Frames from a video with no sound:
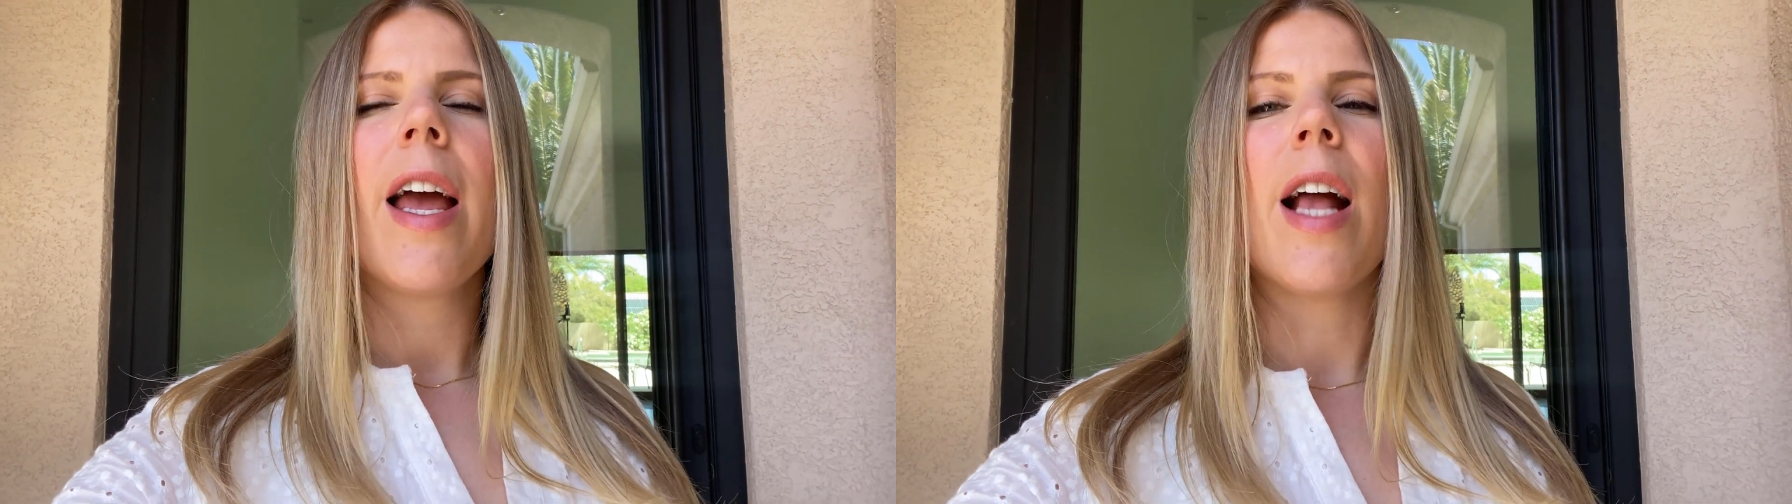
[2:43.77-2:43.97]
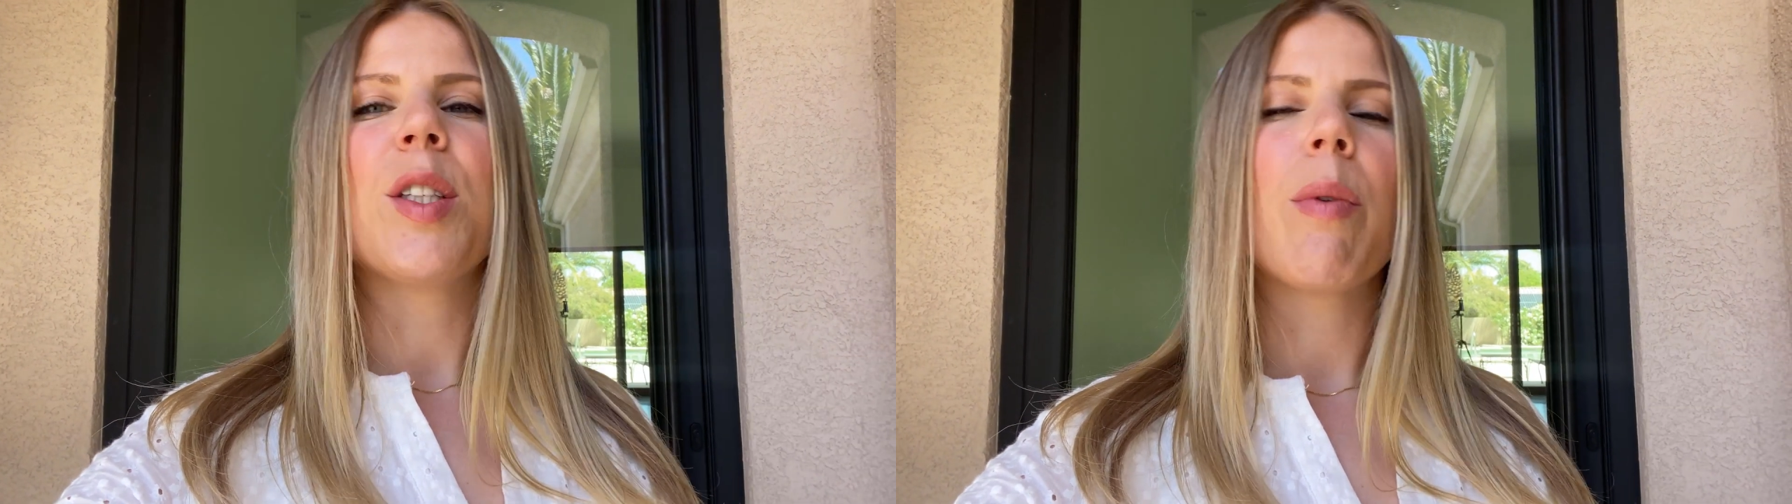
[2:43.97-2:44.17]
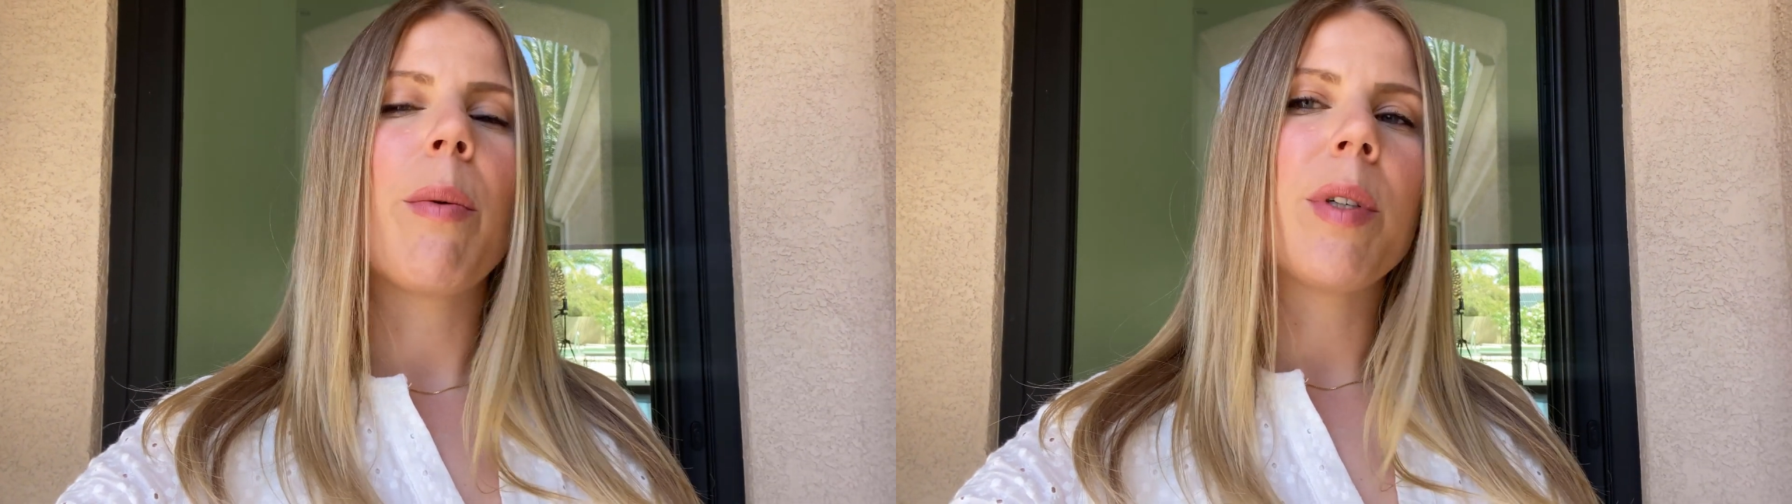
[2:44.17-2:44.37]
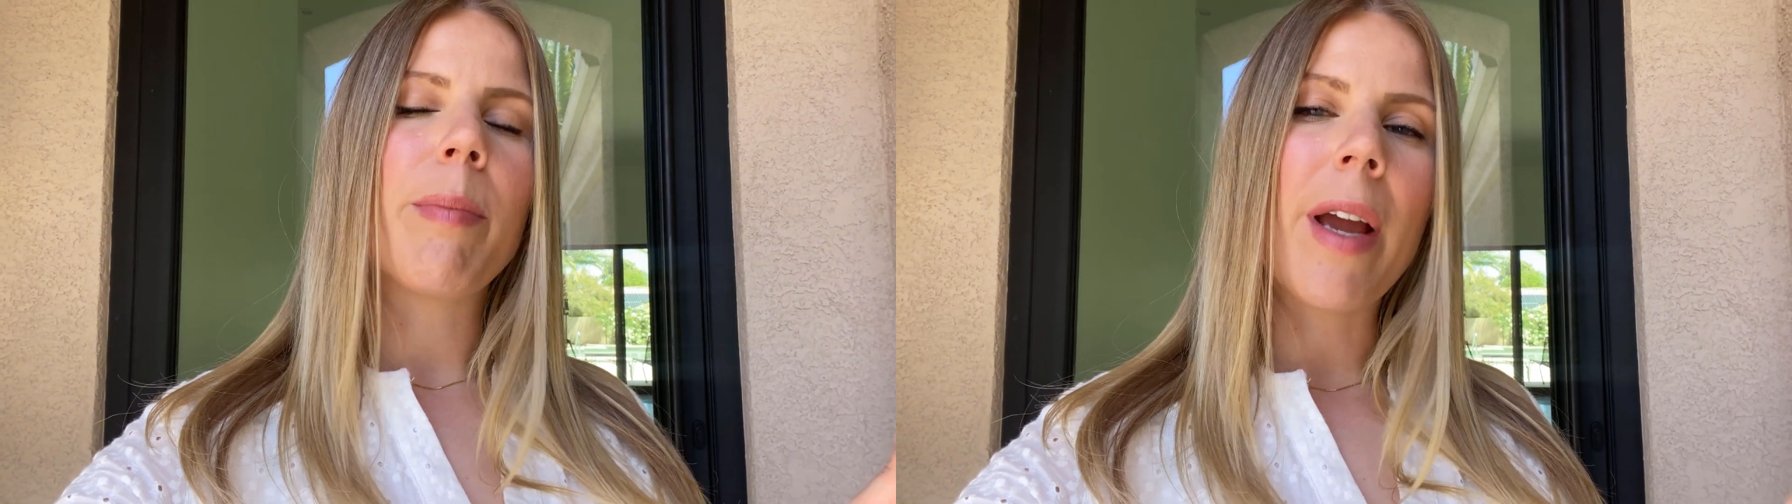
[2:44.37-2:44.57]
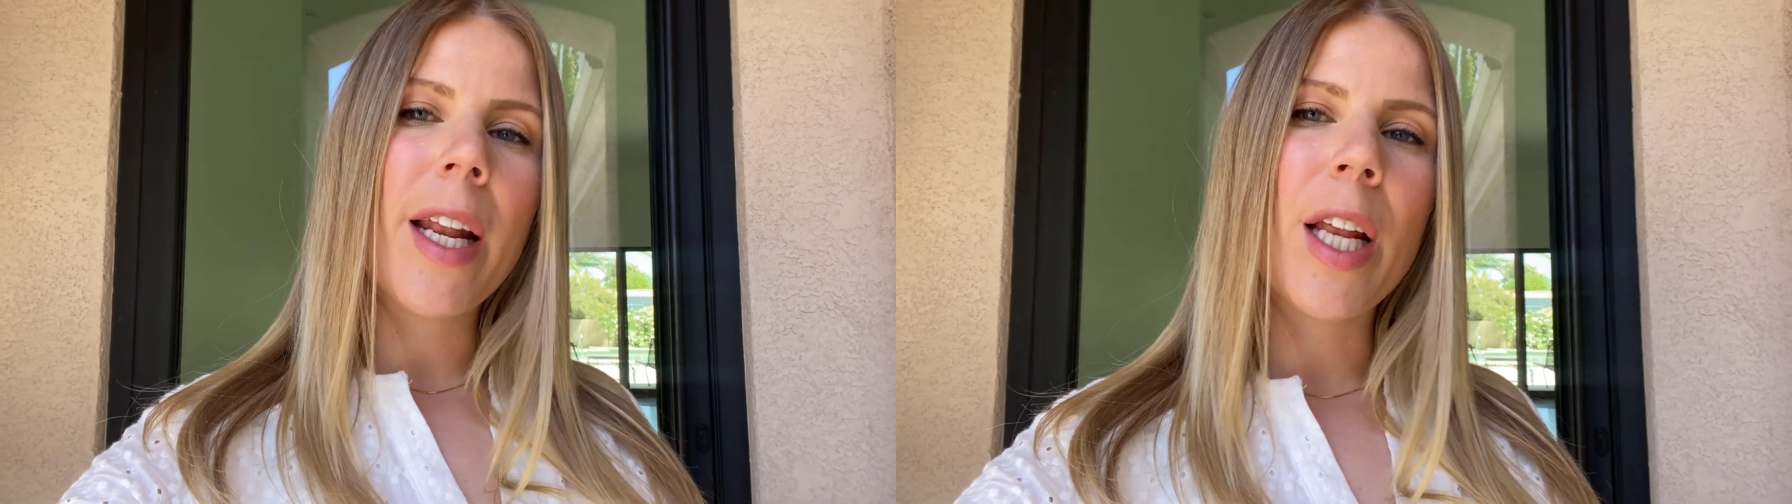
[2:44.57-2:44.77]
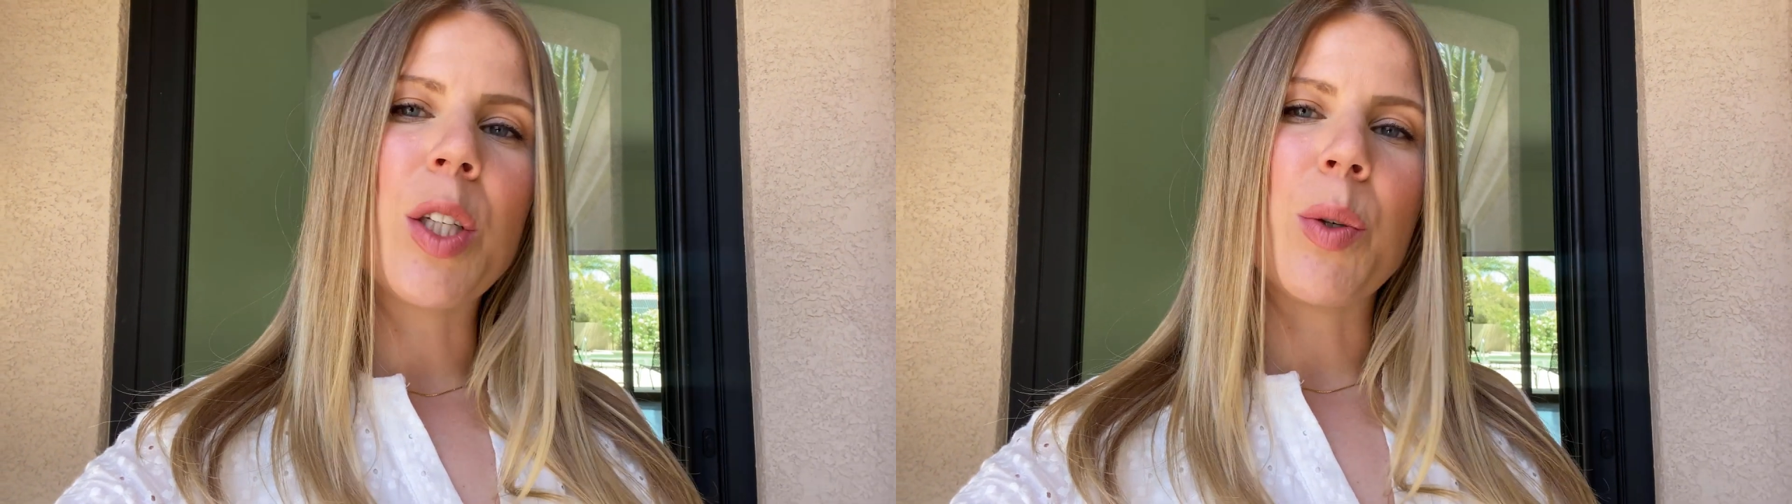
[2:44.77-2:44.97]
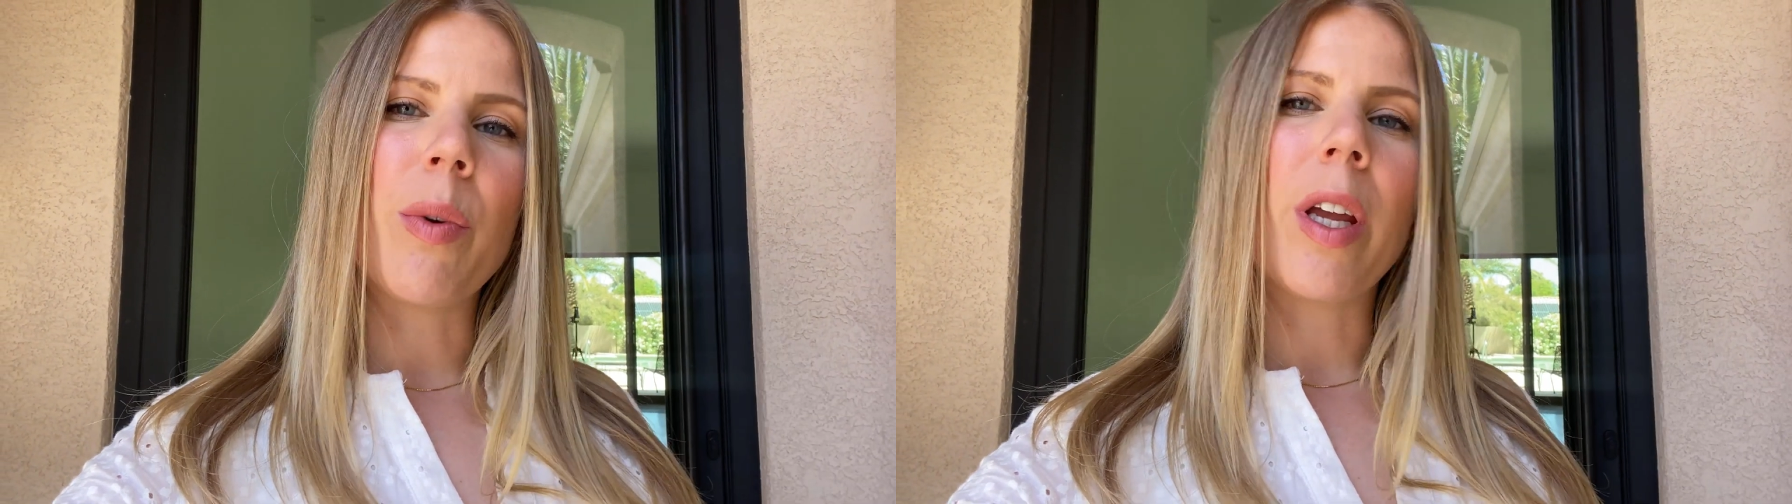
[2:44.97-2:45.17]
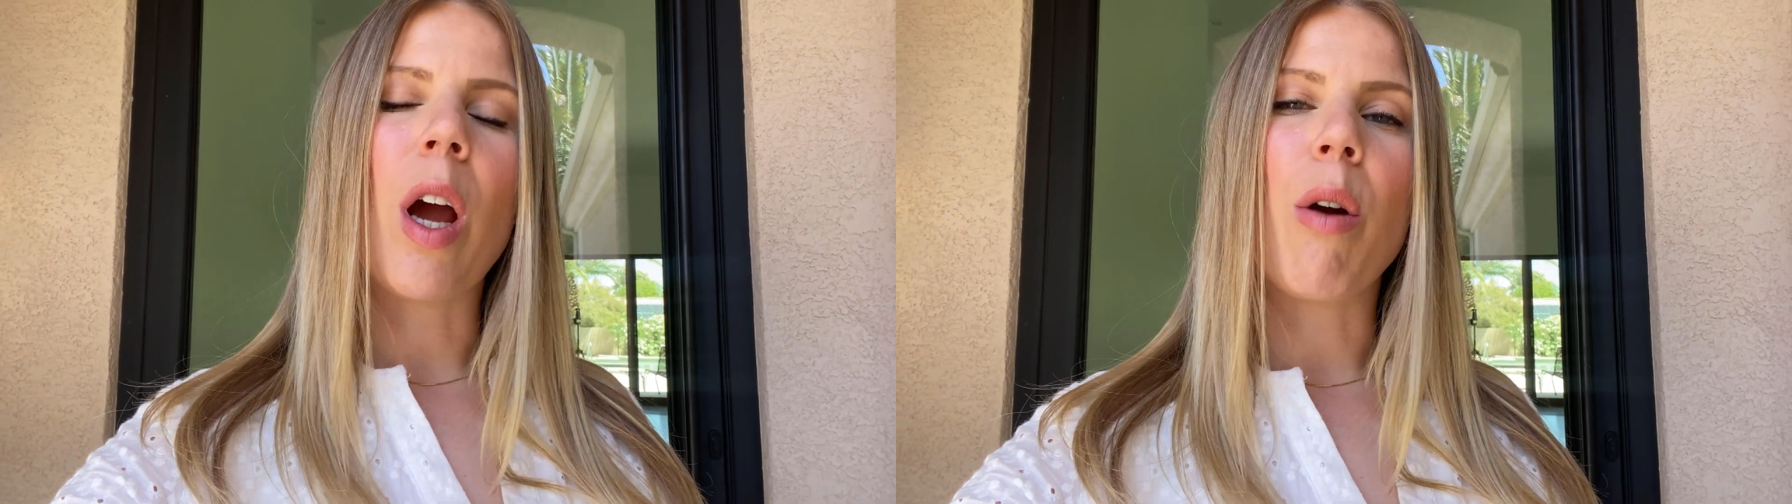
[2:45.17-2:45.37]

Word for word: And so we were debating doing